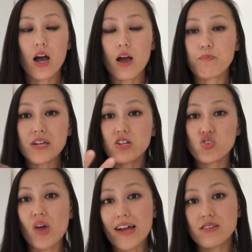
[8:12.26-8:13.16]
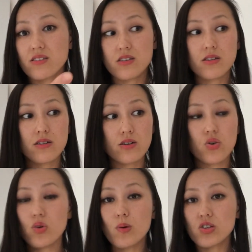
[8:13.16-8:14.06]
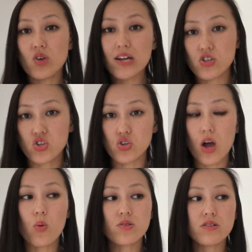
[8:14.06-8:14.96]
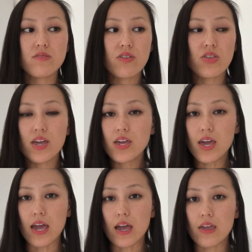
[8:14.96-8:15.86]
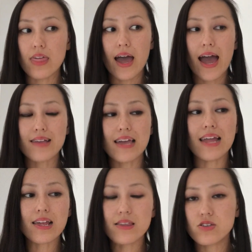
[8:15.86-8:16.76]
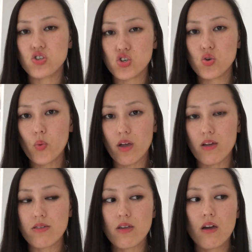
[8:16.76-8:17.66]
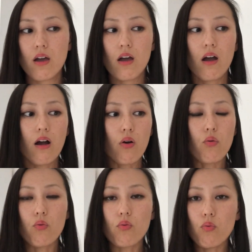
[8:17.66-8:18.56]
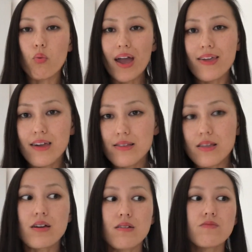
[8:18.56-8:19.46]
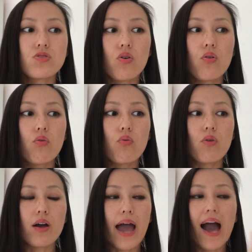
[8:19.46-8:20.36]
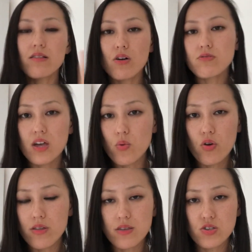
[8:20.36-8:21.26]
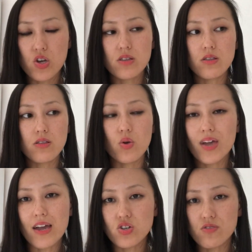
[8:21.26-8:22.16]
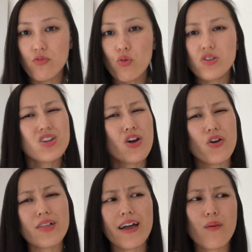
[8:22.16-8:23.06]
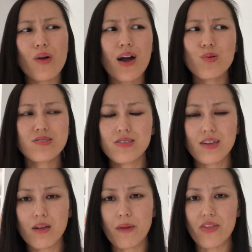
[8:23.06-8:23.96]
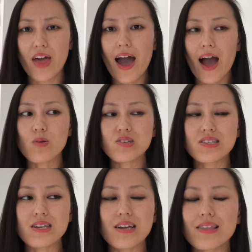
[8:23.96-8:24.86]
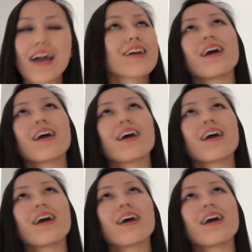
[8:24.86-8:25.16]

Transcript: being attracted to who I was attracted to. I wasn't even thinking that had anything to do with where they lived or how long they were in a certain location for, you know, like, I wasn't thinking about that. I was just thinking like